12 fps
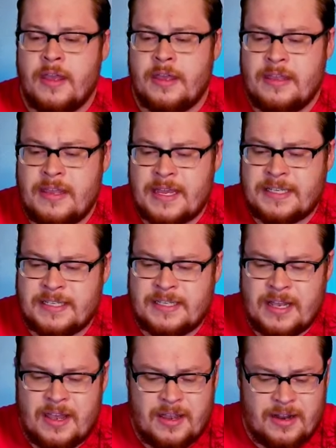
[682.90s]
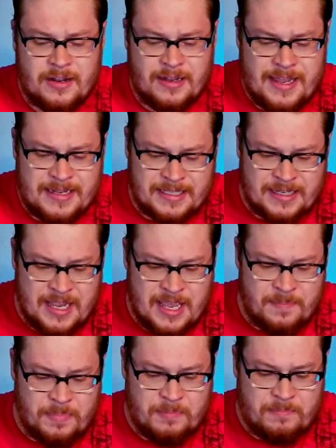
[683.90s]
Yes, sir. Let's
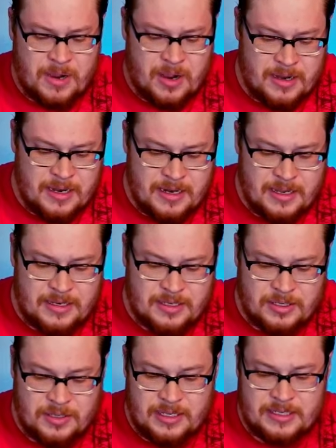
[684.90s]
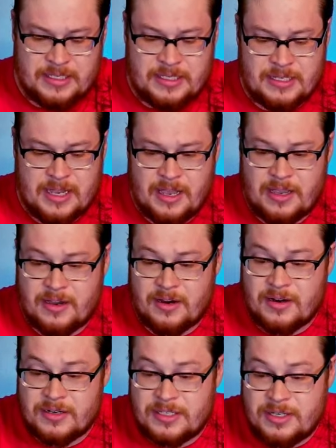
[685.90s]
keep burning into these
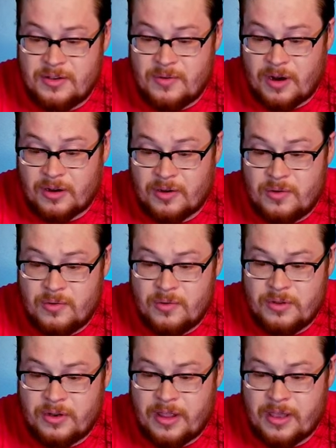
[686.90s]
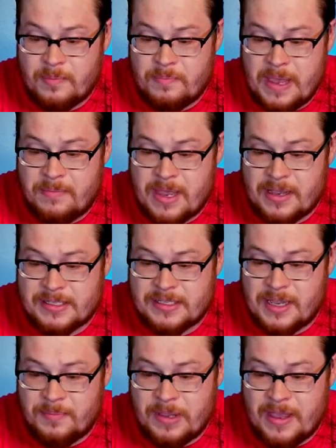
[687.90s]
suckers. You are cool. You're like a Baymax
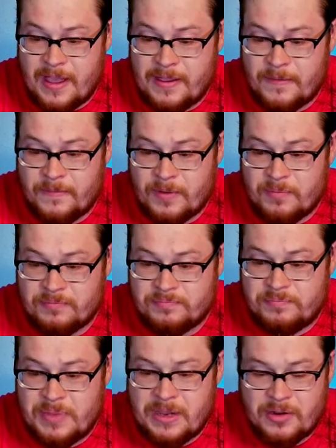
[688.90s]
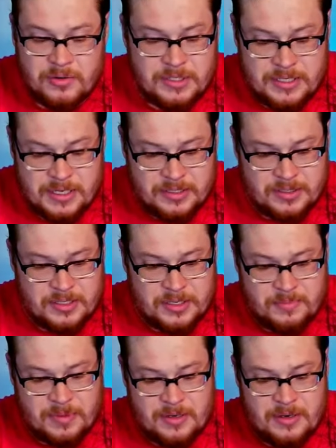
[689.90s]
type guy from Big Hero 6 or
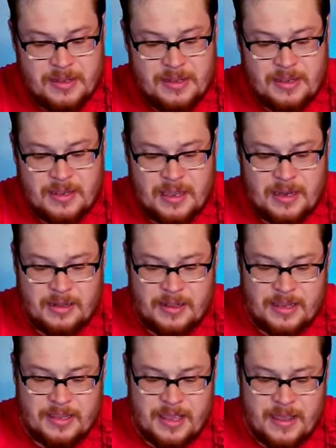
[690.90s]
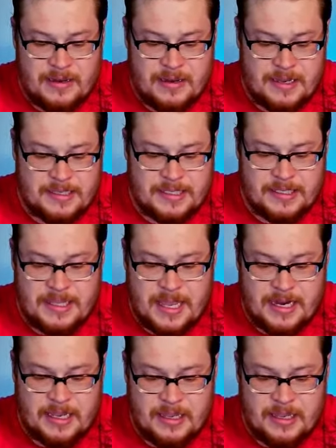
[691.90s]
something. Kind of like that aesthetic.